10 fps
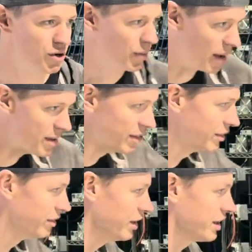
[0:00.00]
But I mean,
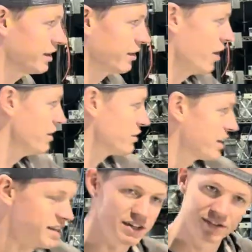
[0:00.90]
look, all these
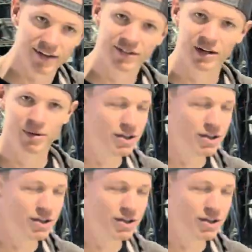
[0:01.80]
rigs they just left here. But you